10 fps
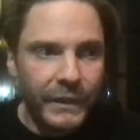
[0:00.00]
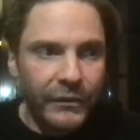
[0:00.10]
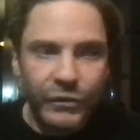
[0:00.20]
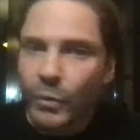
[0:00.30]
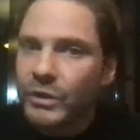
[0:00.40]

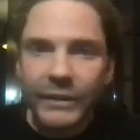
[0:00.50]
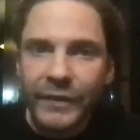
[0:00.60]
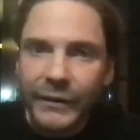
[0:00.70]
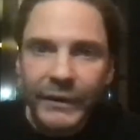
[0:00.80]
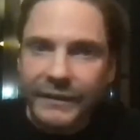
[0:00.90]
socially
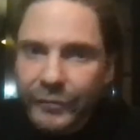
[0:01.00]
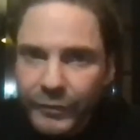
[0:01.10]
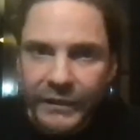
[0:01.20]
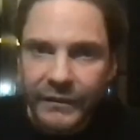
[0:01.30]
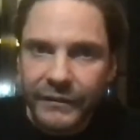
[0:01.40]
very
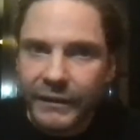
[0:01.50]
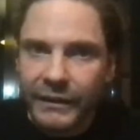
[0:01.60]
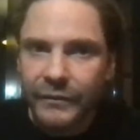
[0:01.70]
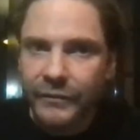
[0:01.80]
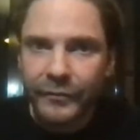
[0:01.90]
different
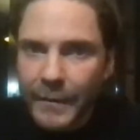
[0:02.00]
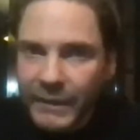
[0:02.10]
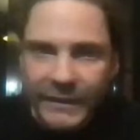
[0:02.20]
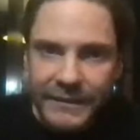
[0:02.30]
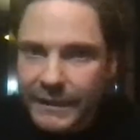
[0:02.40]

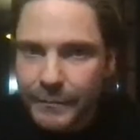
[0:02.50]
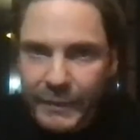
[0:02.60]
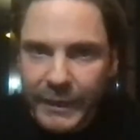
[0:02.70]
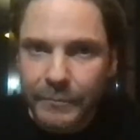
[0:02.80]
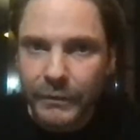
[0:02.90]
families and
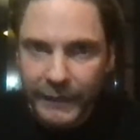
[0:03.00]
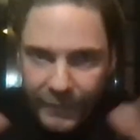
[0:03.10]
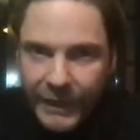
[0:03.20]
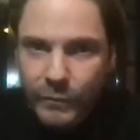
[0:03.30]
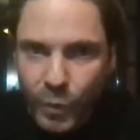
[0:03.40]
people
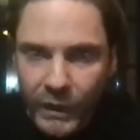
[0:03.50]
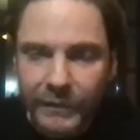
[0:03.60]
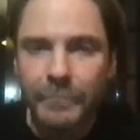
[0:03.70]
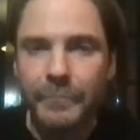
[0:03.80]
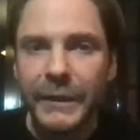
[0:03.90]
living in
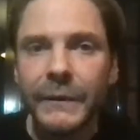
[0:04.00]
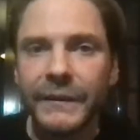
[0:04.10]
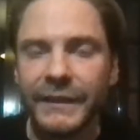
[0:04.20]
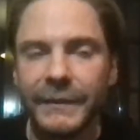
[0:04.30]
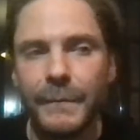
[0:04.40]
one
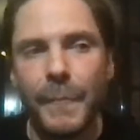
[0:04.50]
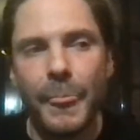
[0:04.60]
building.